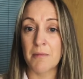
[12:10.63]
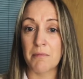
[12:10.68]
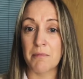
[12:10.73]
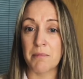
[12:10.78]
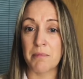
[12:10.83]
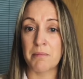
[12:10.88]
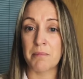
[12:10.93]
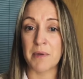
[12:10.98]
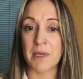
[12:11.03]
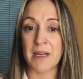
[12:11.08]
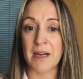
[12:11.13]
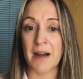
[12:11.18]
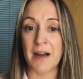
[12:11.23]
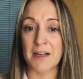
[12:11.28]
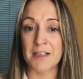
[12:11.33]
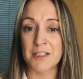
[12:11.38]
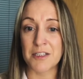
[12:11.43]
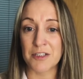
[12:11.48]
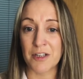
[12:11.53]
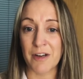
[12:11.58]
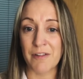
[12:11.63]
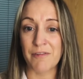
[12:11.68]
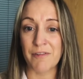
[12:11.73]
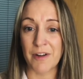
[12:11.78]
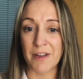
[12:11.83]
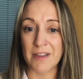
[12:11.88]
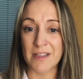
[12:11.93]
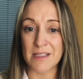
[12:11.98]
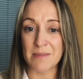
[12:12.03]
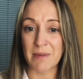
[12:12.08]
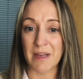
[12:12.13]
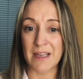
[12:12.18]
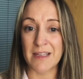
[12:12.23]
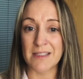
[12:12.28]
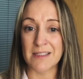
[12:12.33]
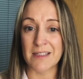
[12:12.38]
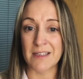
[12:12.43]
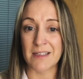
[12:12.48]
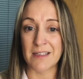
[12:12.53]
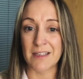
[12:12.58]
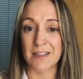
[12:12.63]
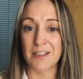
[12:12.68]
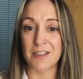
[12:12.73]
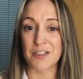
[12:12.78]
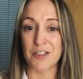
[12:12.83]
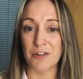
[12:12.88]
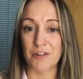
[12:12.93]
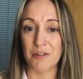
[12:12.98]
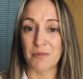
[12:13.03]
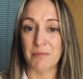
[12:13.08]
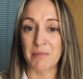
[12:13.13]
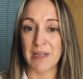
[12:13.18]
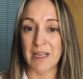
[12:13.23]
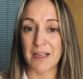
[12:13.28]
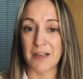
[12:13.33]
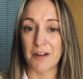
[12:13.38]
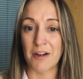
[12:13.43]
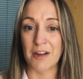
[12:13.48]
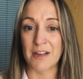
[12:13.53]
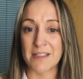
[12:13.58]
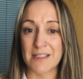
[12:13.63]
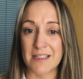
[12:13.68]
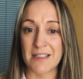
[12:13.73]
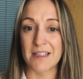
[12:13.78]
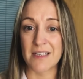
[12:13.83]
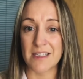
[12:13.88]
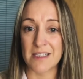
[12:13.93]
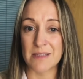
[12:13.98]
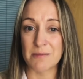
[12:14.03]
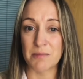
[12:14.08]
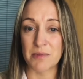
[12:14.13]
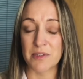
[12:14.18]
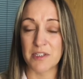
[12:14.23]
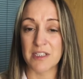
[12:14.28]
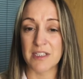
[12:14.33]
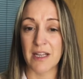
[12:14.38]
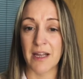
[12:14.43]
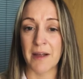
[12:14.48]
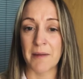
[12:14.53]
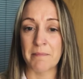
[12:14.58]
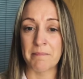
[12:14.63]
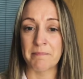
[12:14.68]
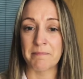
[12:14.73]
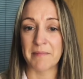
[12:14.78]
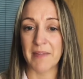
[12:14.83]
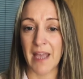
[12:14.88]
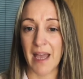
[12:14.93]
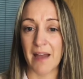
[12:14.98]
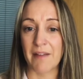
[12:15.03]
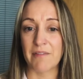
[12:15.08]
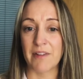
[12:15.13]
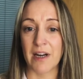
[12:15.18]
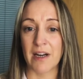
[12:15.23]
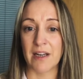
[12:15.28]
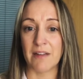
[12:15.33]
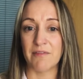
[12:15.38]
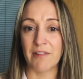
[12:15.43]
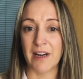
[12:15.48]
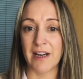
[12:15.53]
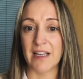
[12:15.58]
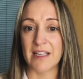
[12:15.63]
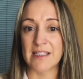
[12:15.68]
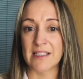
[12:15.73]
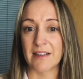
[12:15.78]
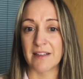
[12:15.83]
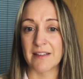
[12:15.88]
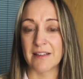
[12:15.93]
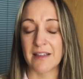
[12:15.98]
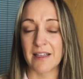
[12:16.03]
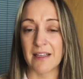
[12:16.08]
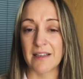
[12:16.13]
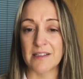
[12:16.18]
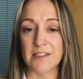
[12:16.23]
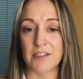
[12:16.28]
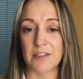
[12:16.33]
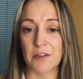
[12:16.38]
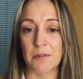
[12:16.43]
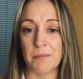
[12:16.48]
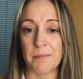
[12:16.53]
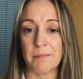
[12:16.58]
bit hard to try find the space in the showroom, big and all as it is. But yeah, very exciting things to come.